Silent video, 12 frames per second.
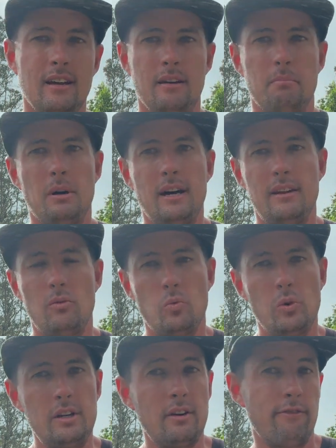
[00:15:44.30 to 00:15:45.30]
but
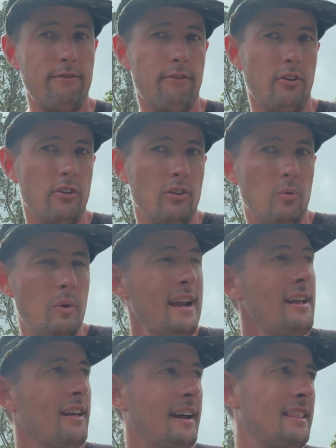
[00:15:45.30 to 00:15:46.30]
when you're further
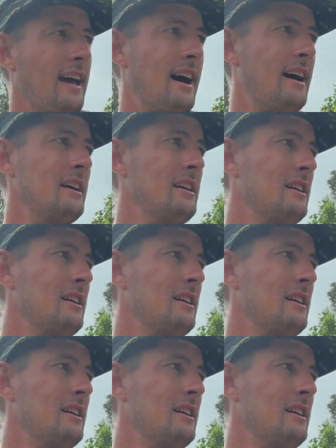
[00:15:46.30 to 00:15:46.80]
away like that,